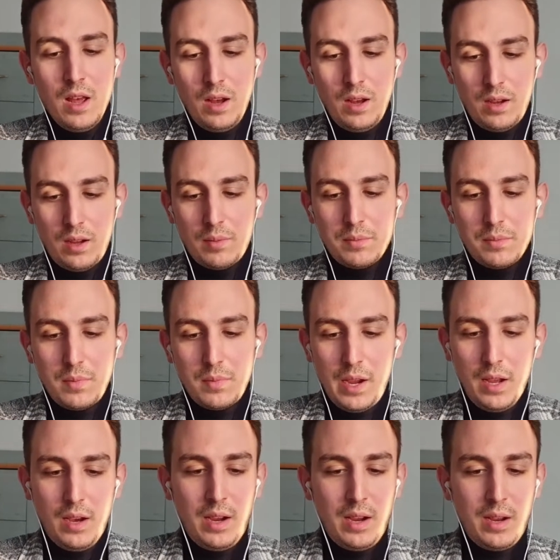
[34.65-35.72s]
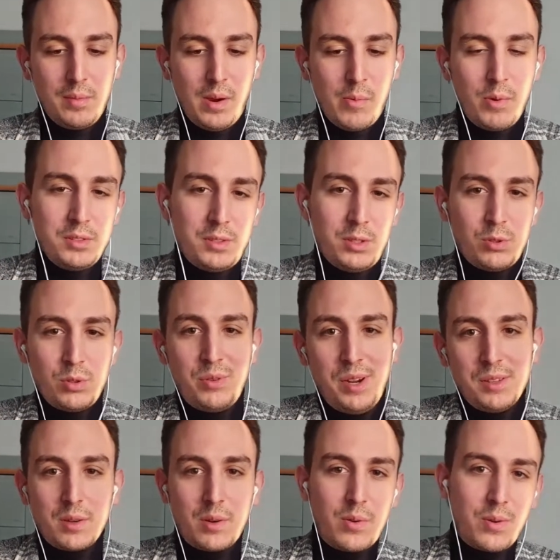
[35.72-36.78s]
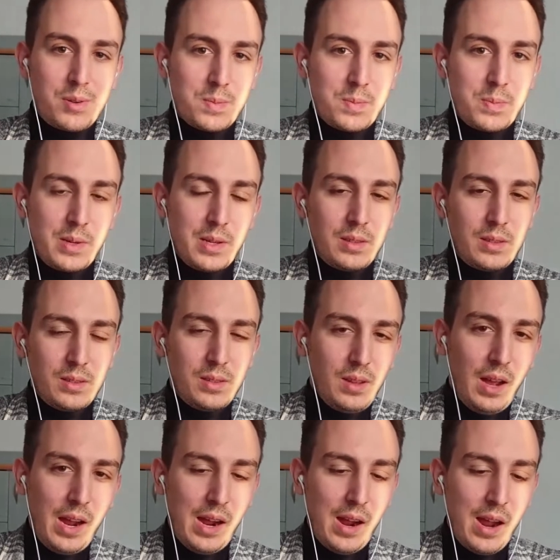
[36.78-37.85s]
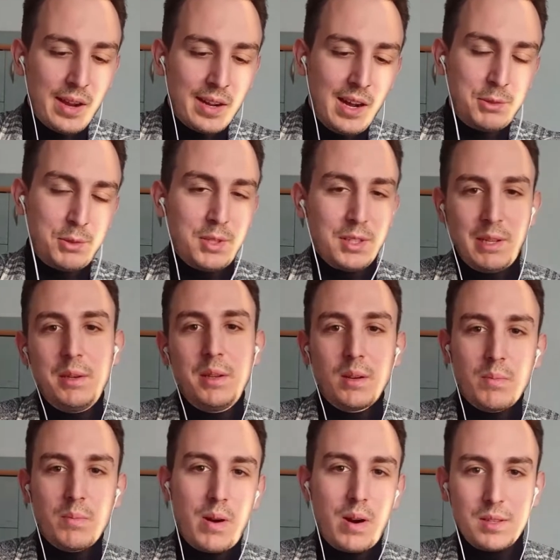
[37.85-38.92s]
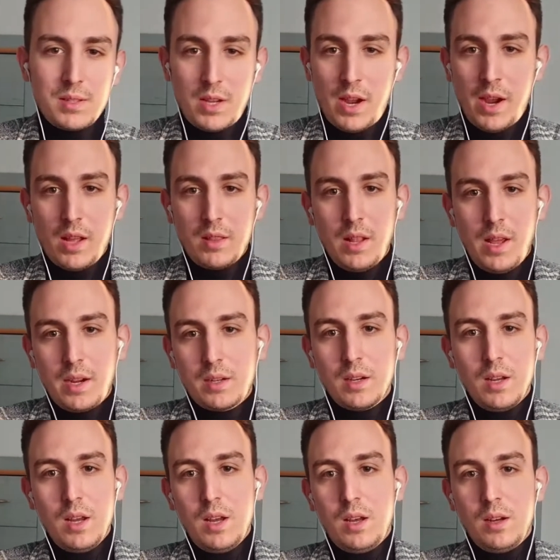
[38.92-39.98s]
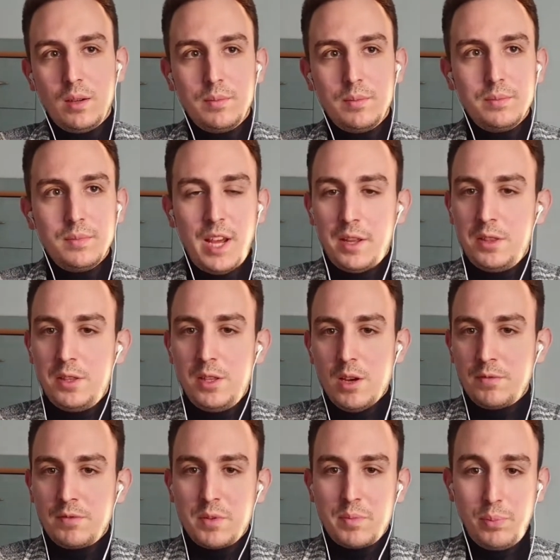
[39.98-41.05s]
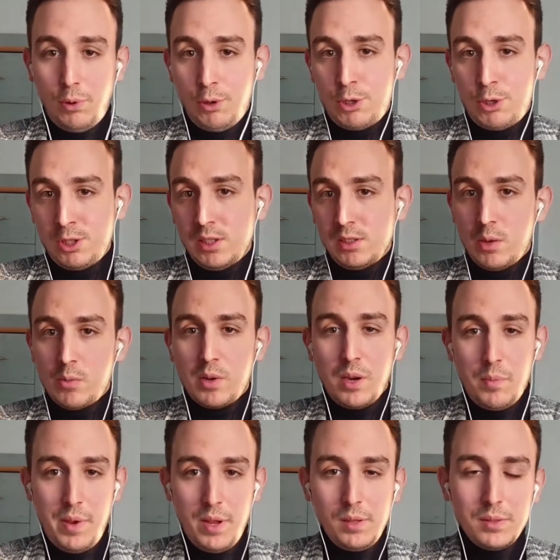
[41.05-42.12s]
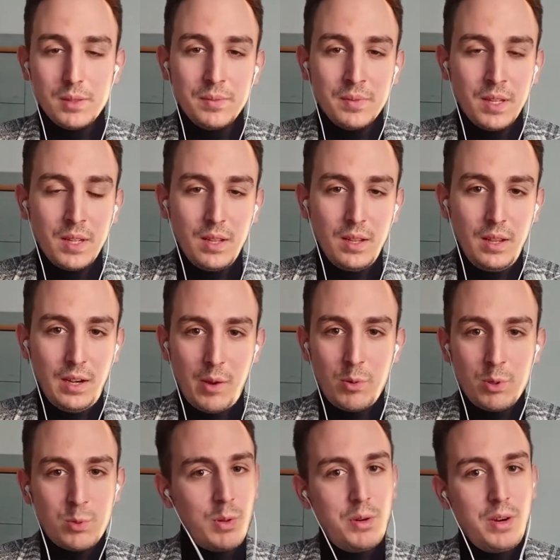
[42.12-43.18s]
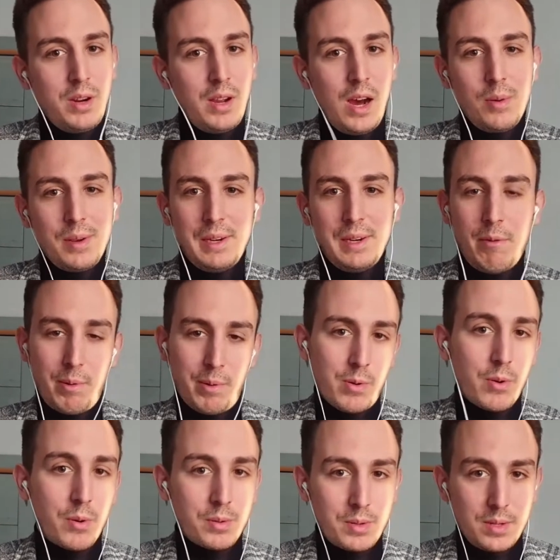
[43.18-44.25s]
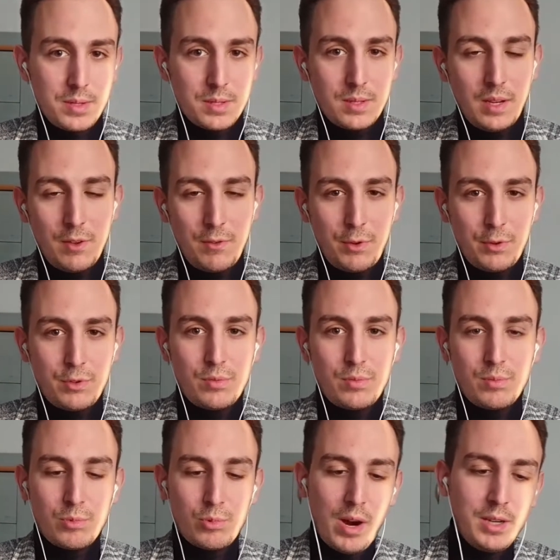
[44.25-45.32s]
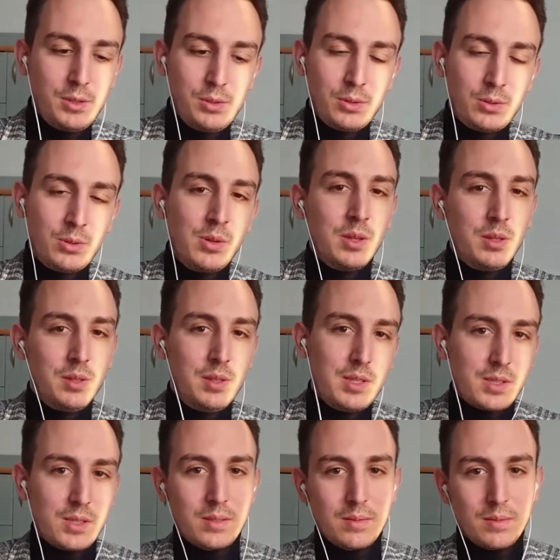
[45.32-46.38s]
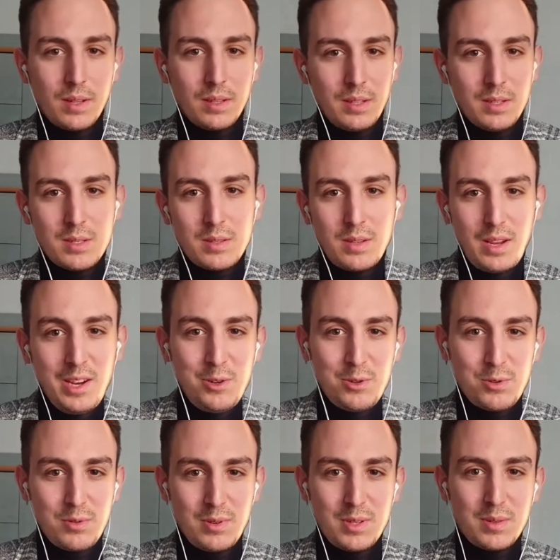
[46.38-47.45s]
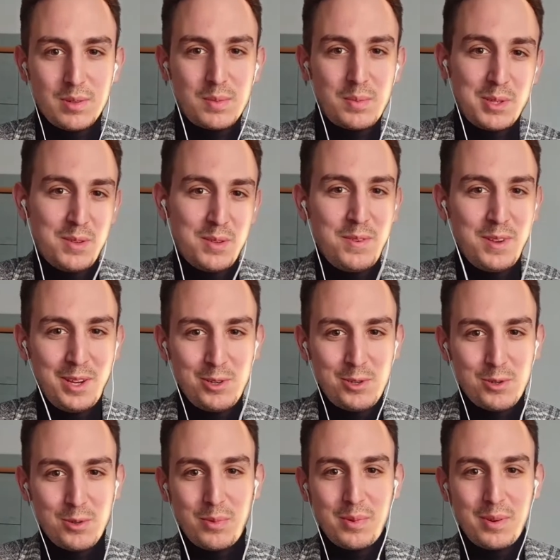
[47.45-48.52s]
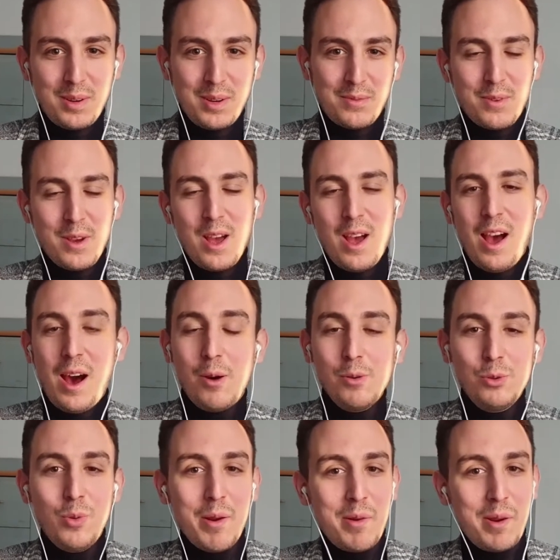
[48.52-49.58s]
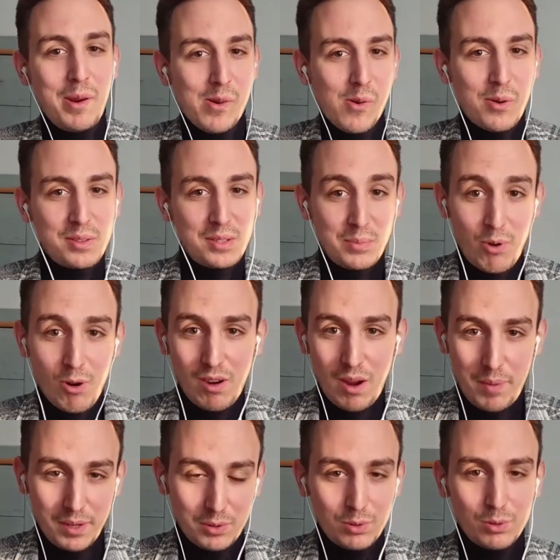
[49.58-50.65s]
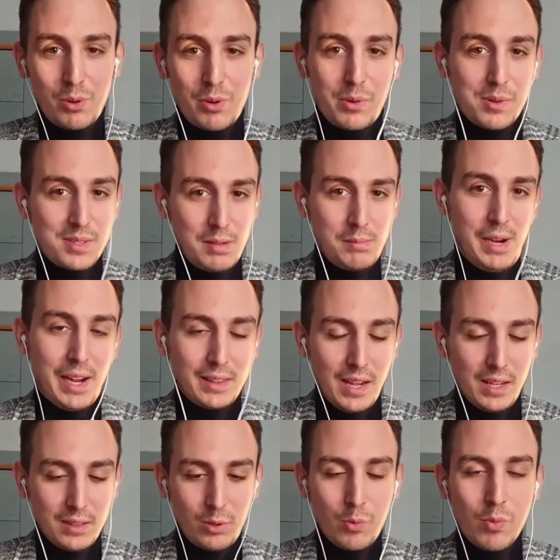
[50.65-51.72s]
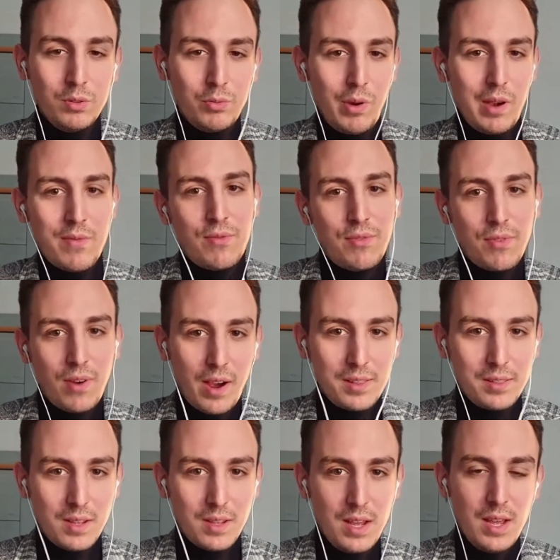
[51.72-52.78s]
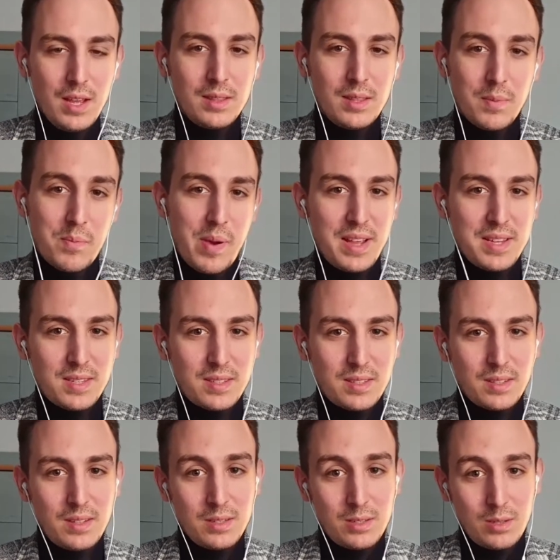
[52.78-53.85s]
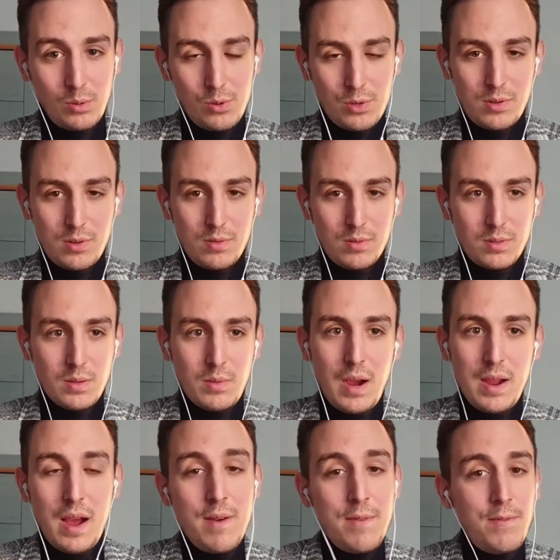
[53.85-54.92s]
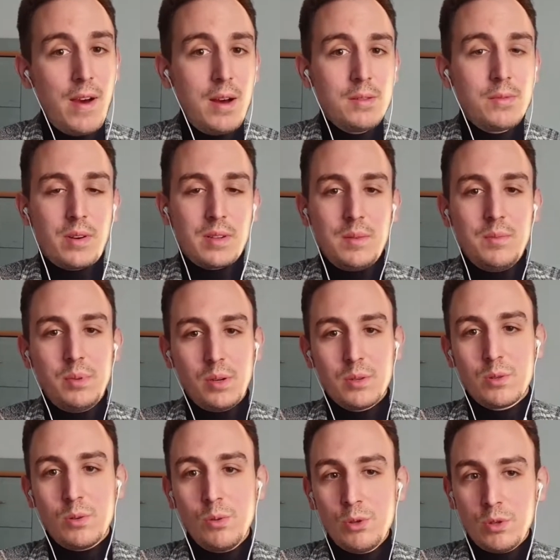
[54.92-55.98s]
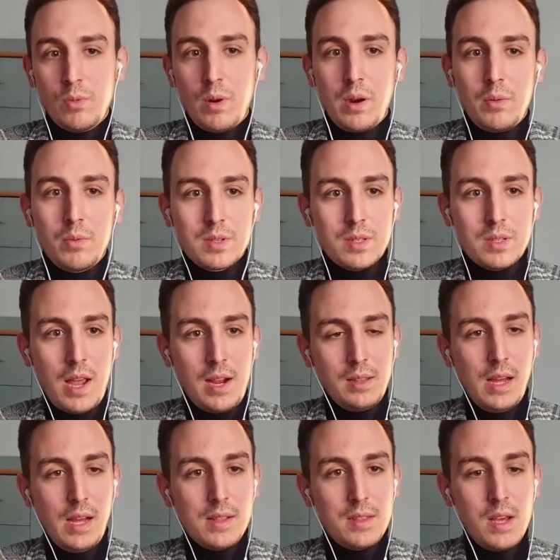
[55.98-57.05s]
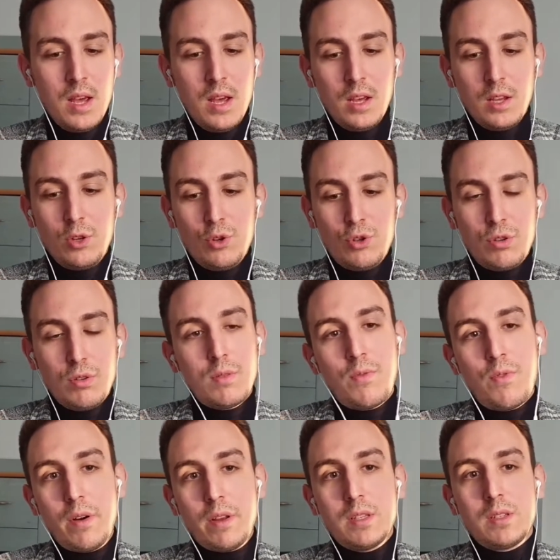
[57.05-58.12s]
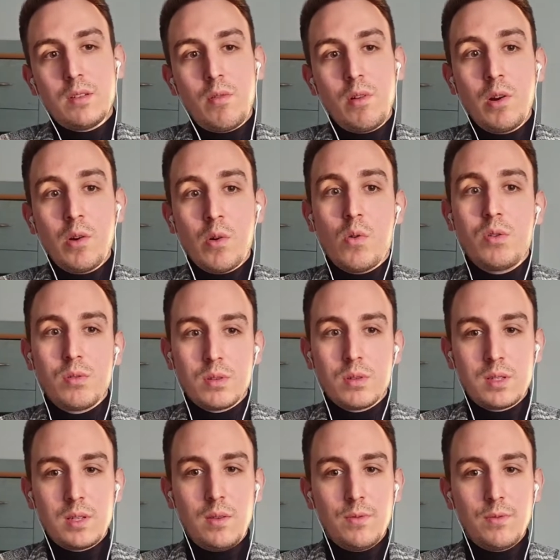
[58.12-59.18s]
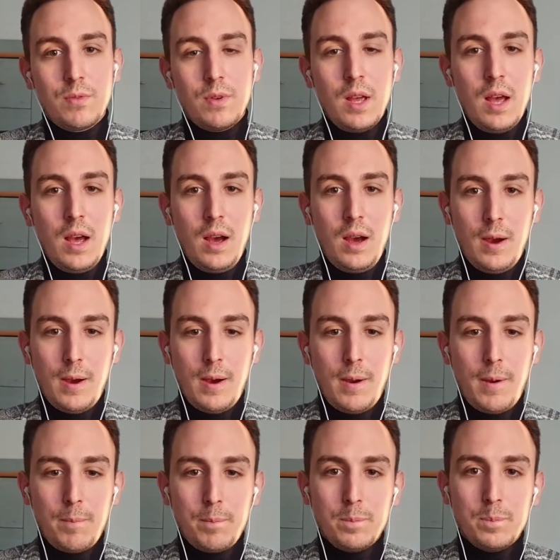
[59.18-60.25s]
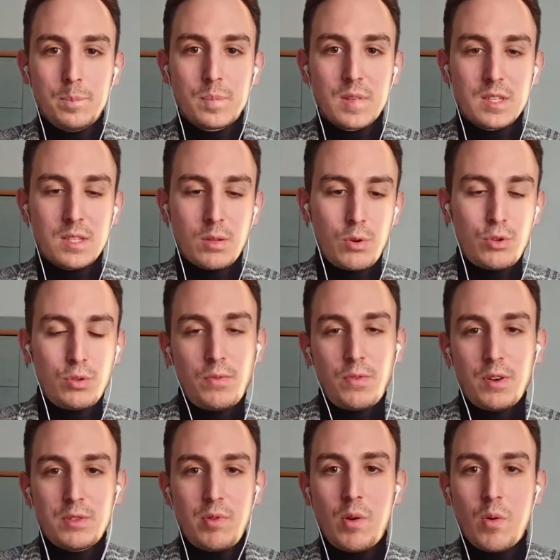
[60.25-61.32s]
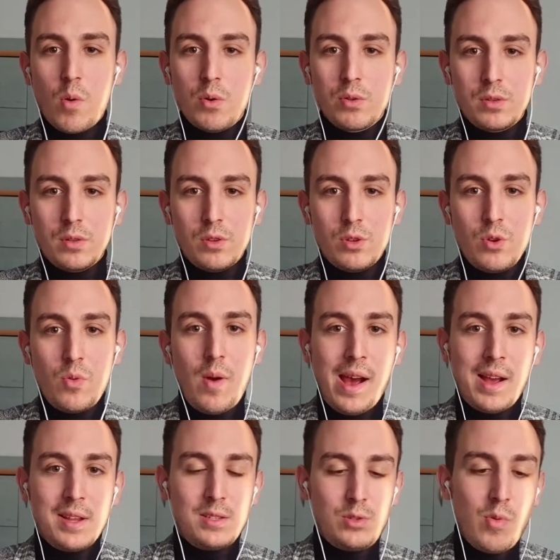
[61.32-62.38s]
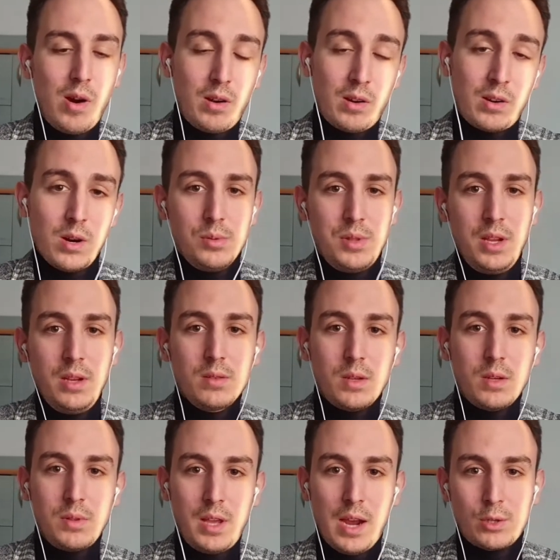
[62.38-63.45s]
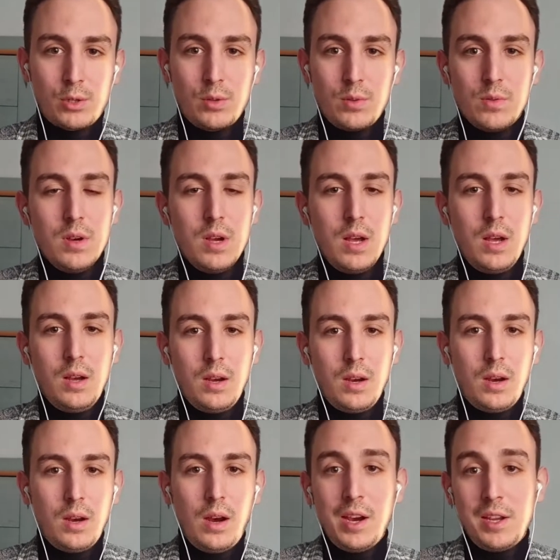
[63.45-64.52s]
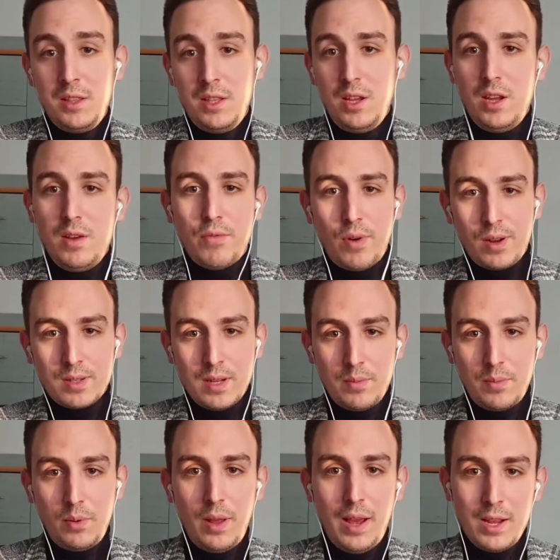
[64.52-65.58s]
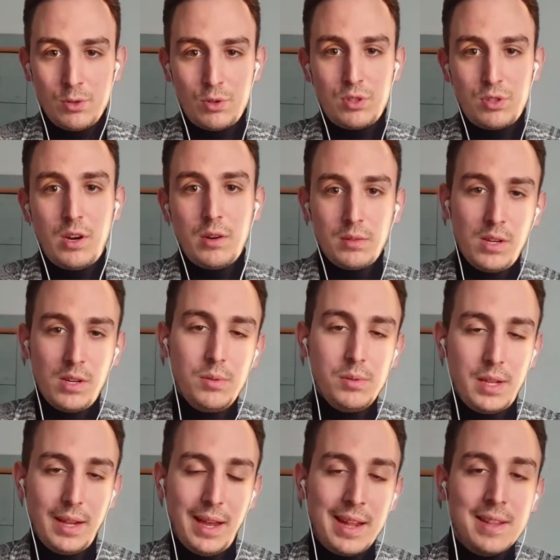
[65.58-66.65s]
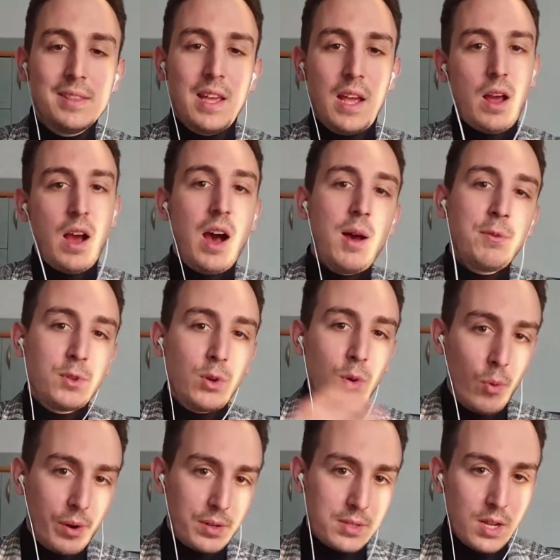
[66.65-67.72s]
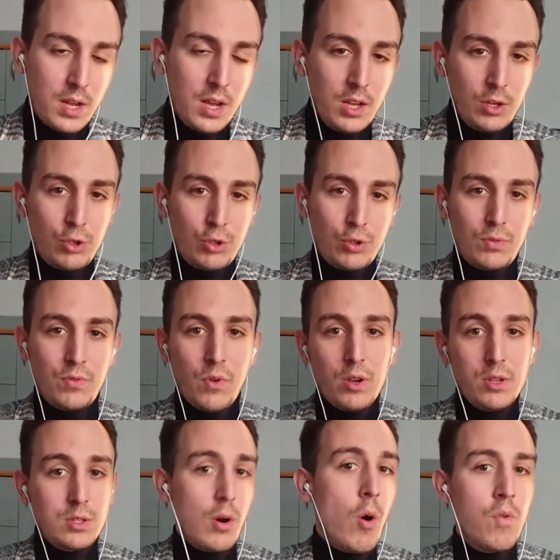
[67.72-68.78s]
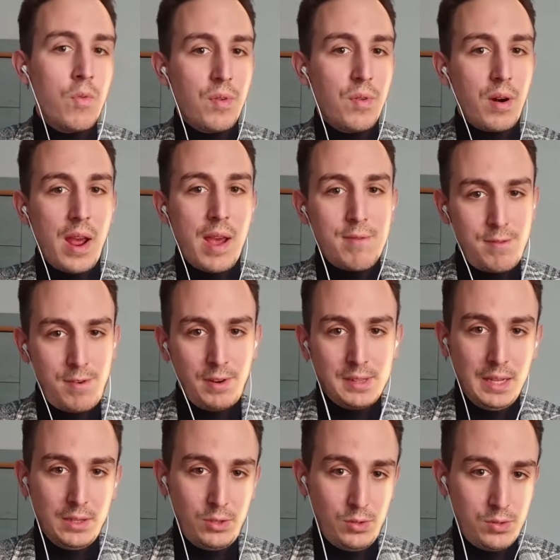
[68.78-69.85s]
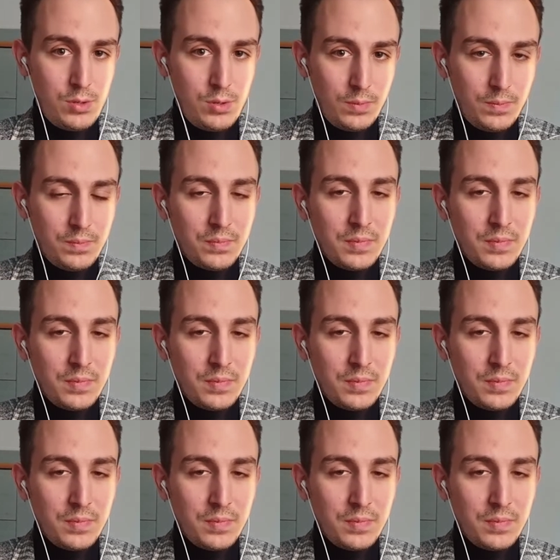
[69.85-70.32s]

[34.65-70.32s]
I wanted to create a course, but I got to the technical parts. I had like the idea of the project that I want to build, and I was wondering how can I record this. And if you try to Google this this specific issue of how do I record a programming tutorial or something like that, you won't really find the best solution. So I found, for example, a solution where it was saying that you should first record yourself. So you should first record you as you are coding, so the actual IDE, for example, as you start coding, and then afterwards you should voice over everything that you do.